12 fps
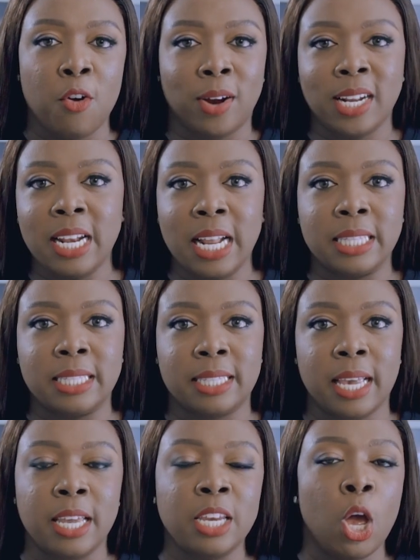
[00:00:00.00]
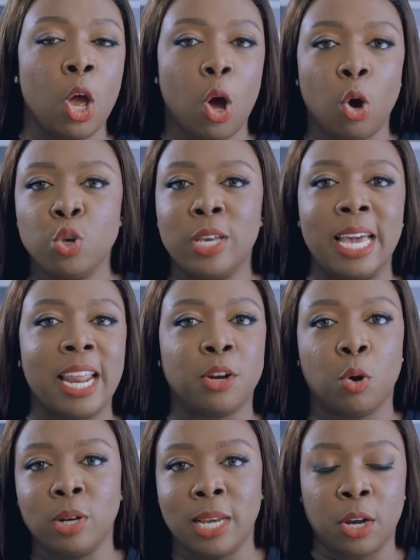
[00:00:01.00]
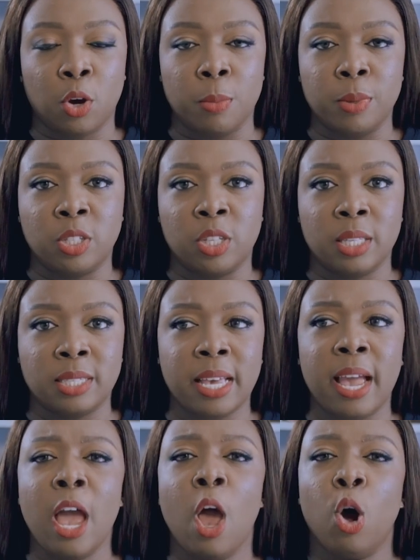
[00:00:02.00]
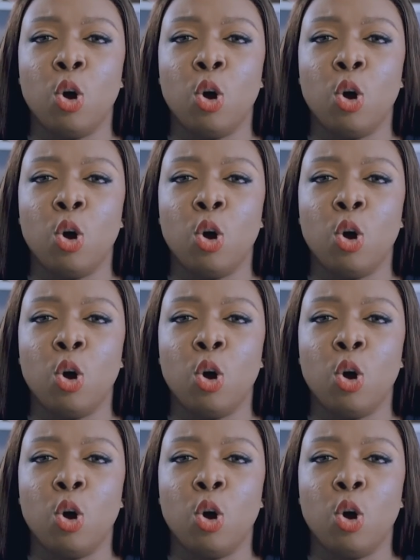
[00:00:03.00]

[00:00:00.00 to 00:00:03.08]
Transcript: Rather than saying, oh, you get an online community, you say,